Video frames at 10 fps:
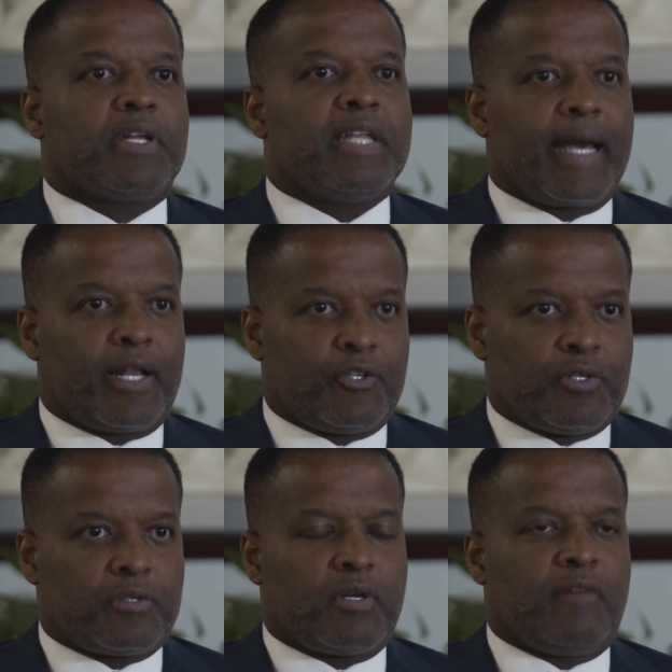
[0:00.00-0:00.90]
the
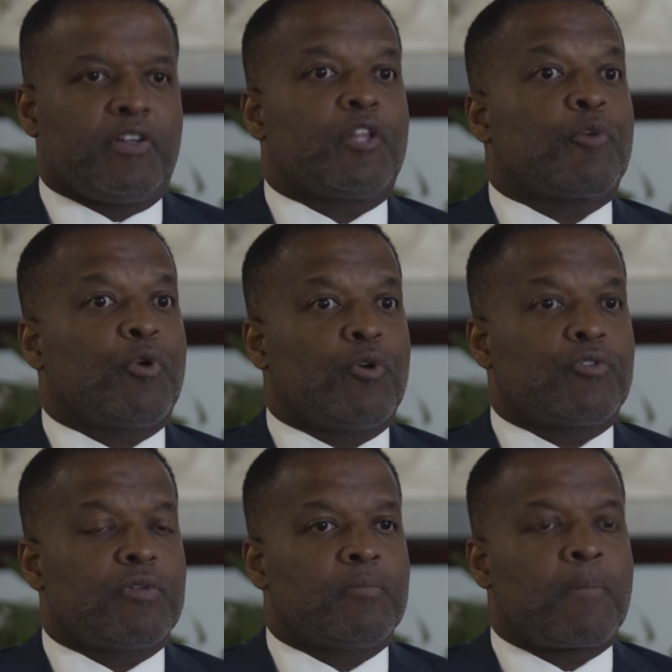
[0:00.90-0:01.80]
negligence of another
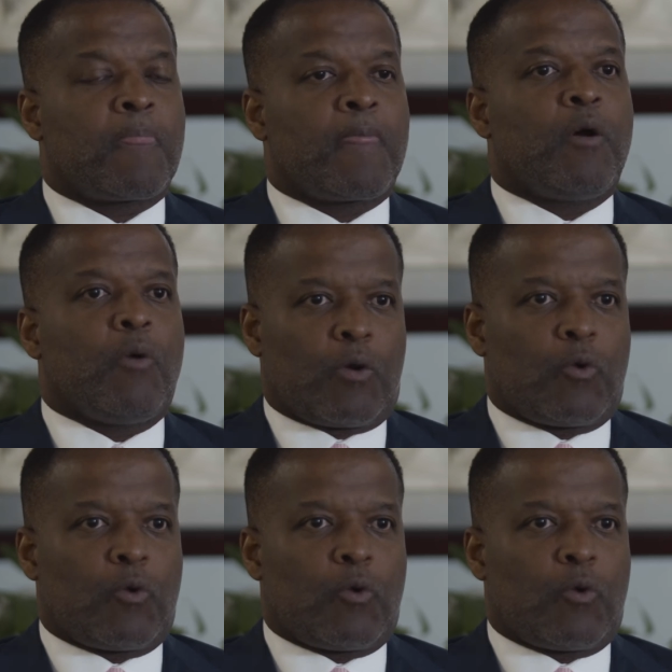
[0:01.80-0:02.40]
person or a